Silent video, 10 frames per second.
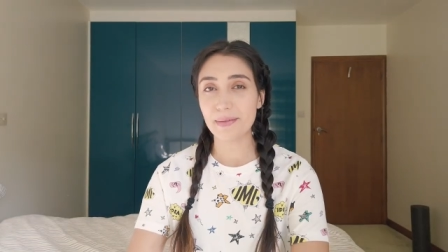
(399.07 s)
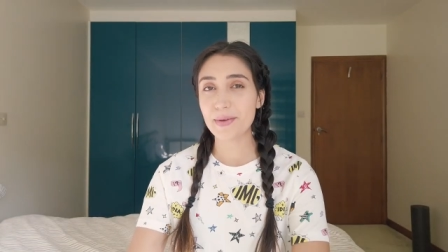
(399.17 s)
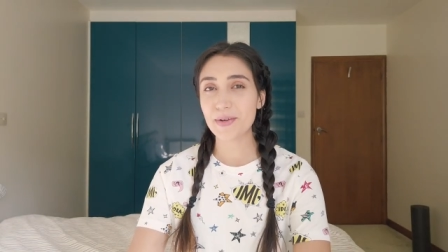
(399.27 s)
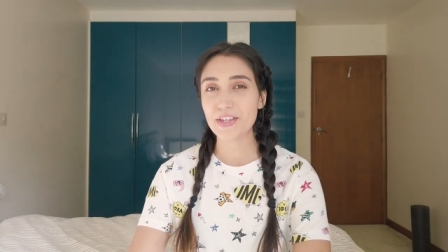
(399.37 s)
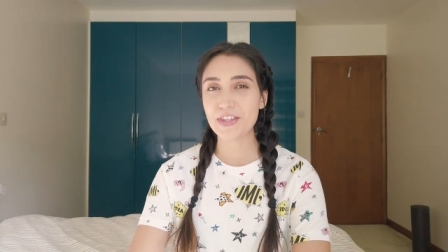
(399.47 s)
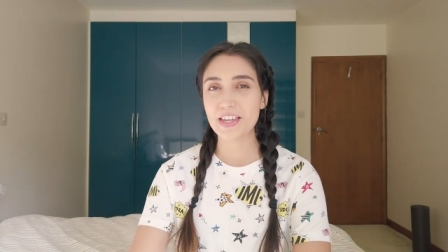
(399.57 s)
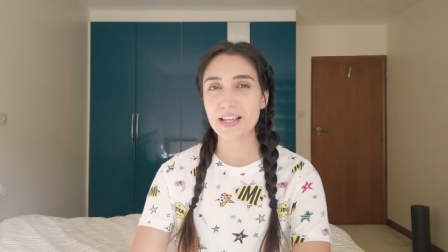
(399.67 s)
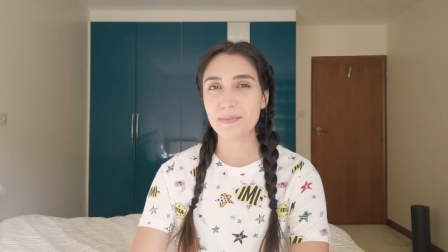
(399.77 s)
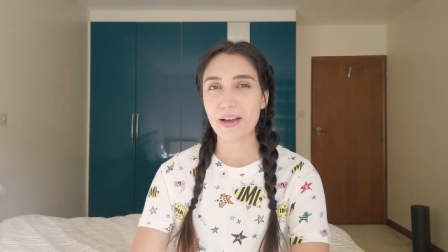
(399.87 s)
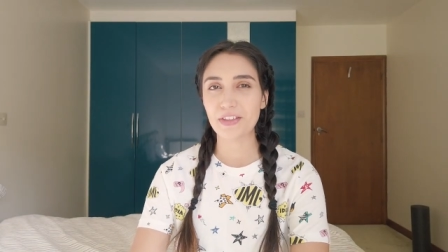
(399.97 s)
Tell me what you
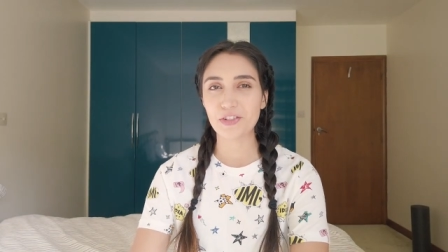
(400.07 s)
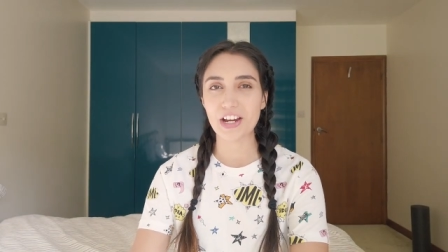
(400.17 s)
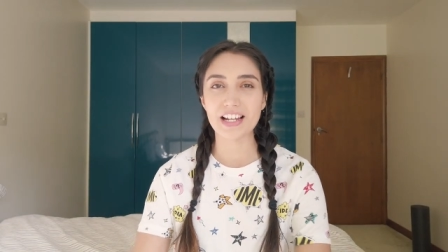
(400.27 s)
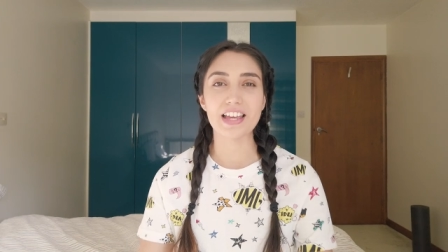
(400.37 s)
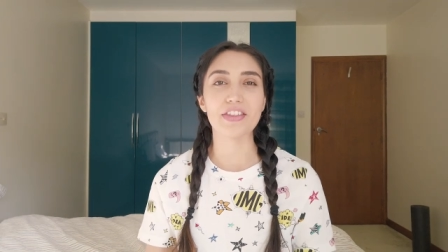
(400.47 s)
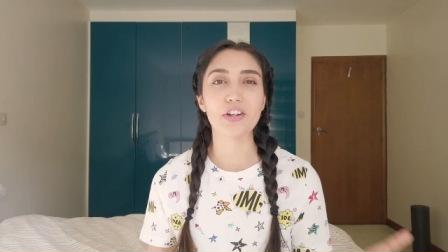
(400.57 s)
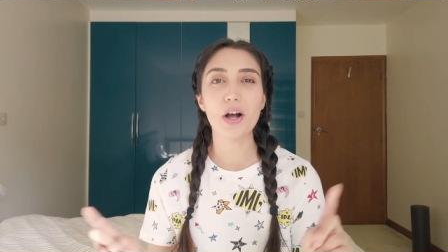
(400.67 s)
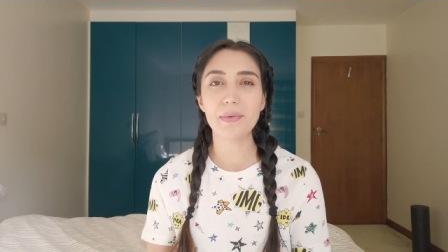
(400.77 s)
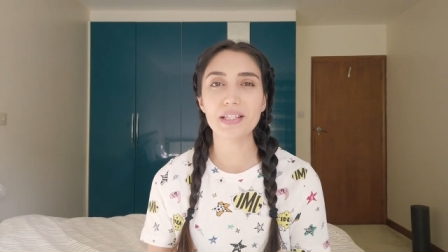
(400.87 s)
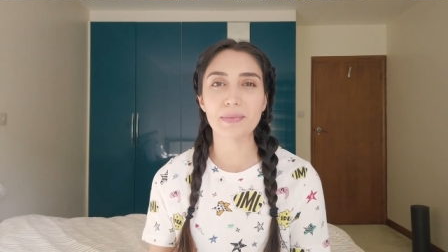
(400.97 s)
think about the trailer in the
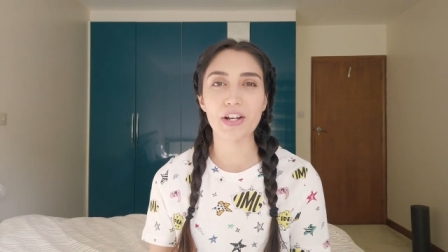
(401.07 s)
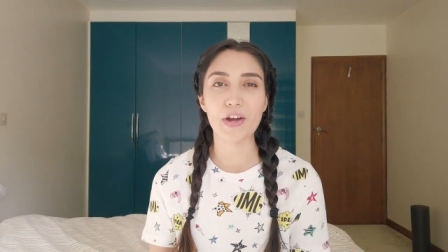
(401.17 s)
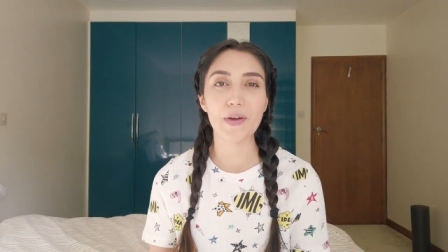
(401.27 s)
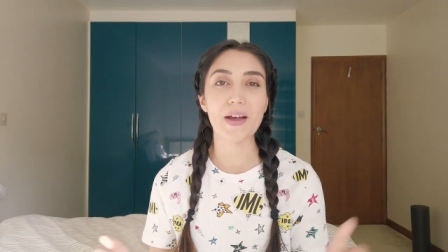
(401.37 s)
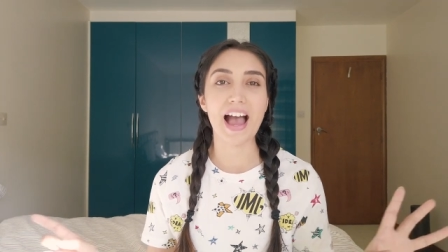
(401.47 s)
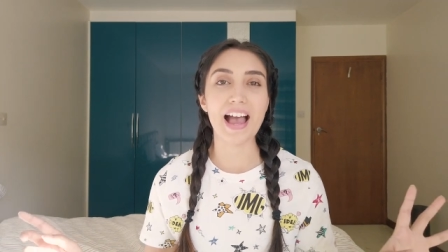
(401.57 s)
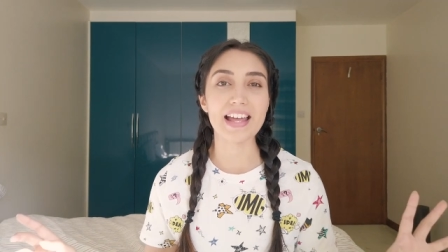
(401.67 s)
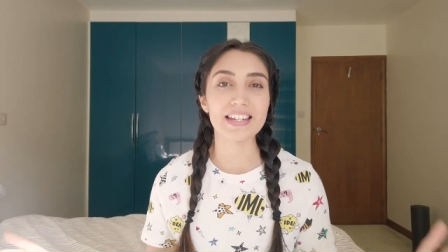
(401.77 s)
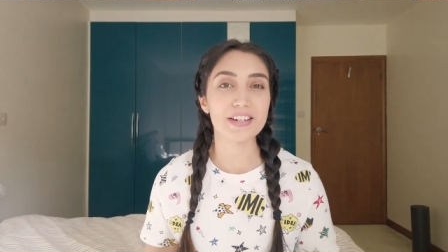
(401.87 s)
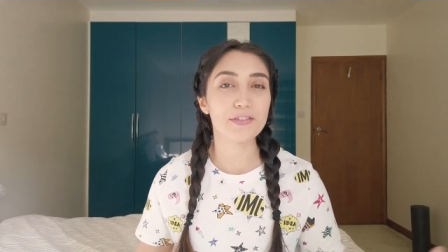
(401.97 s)
comments below,
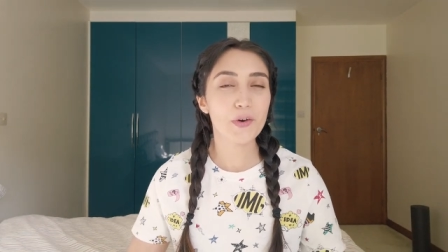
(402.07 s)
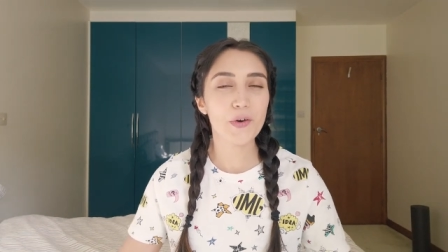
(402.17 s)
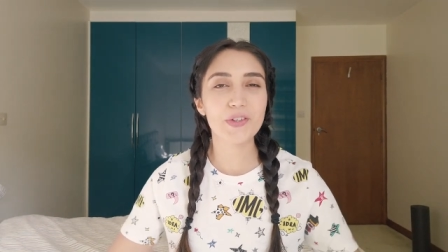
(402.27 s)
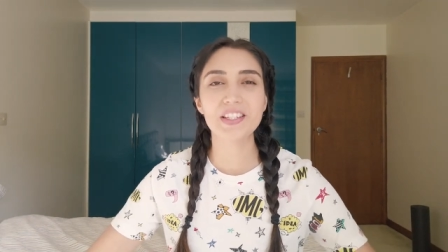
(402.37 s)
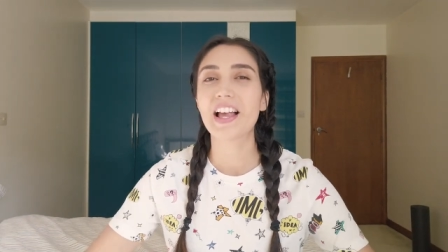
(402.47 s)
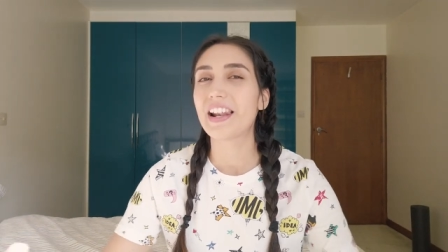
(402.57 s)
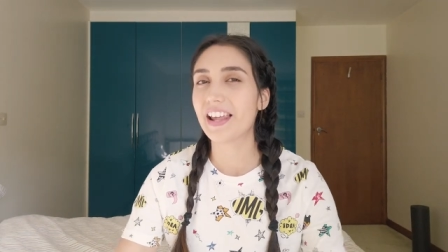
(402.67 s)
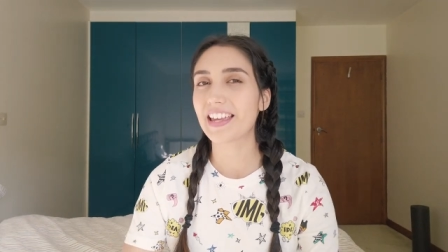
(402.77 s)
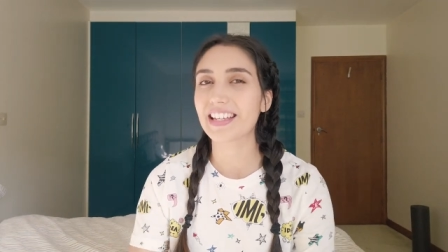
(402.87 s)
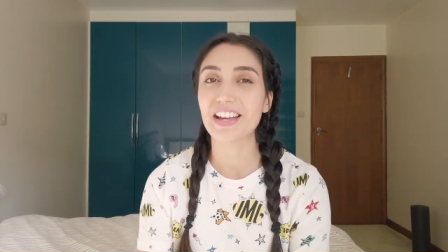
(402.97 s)
and of course,
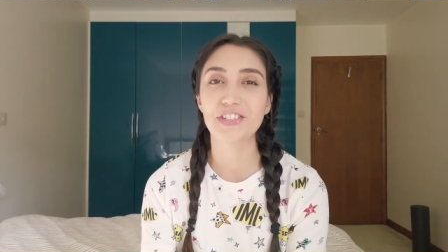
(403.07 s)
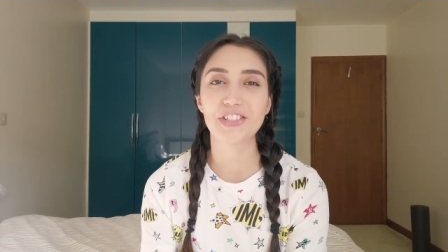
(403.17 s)
like,